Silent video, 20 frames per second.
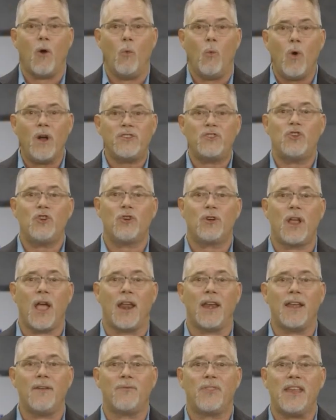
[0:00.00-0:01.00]
What's your
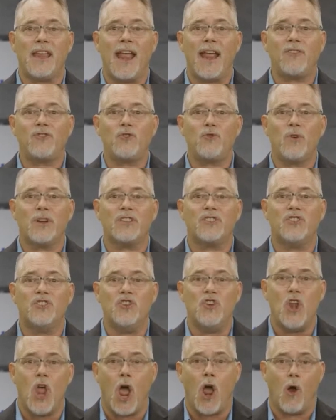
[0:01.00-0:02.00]
gut? If the answer is
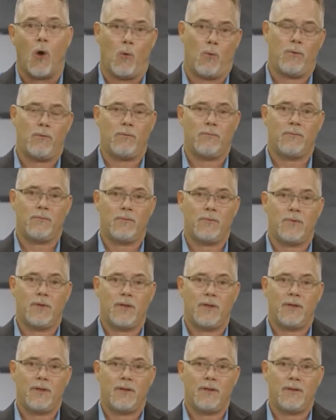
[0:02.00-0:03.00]
no,
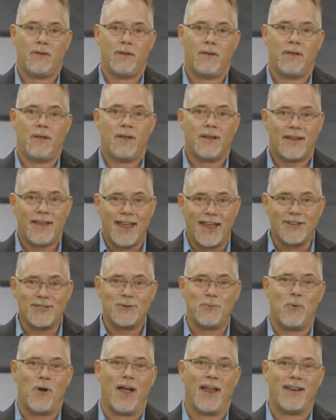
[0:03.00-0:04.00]

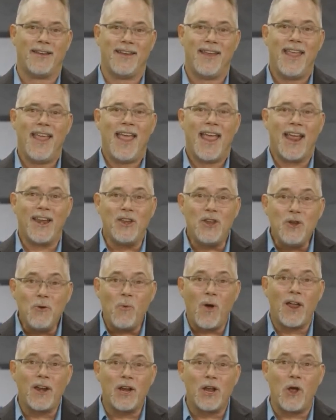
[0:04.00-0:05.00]
guess what? And you
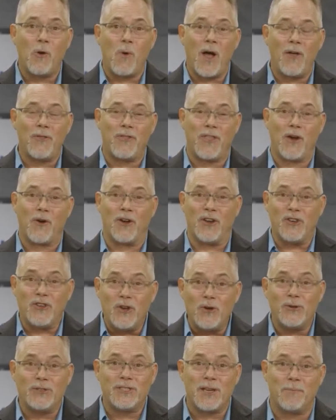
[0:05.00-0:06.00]
want to go out there and
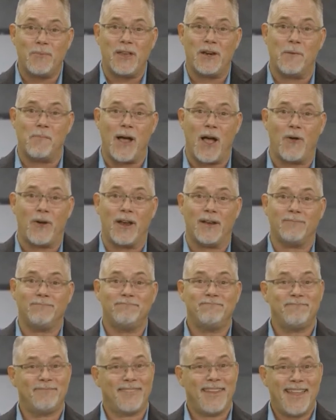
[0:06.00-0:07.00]
do something about it.
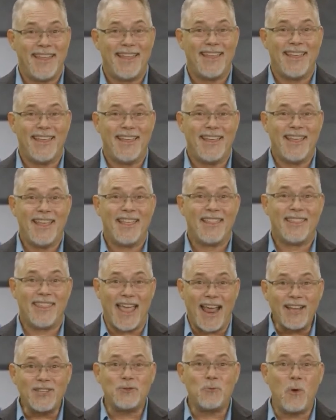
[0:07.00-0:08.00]

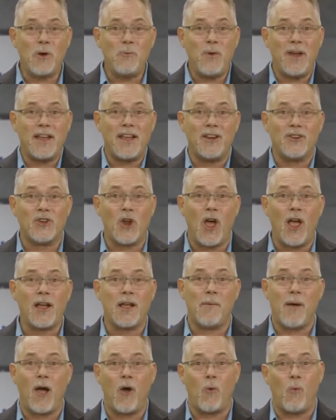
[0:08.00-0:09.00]
That's when we can talk
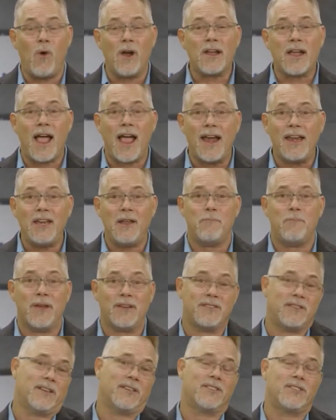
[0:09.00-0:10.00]
about what kind of
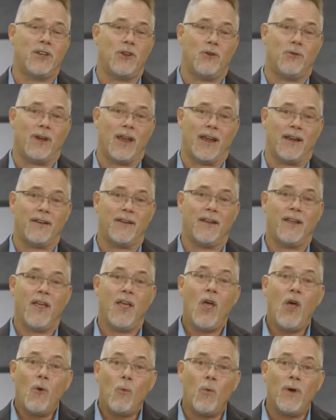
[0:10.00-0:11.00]
business do you need?
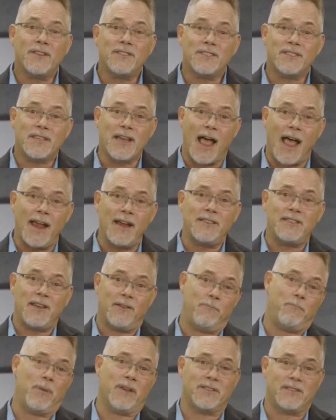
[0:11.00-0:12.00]
What size
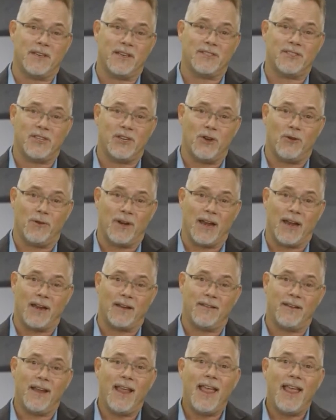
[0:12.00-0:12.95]
of business do you need?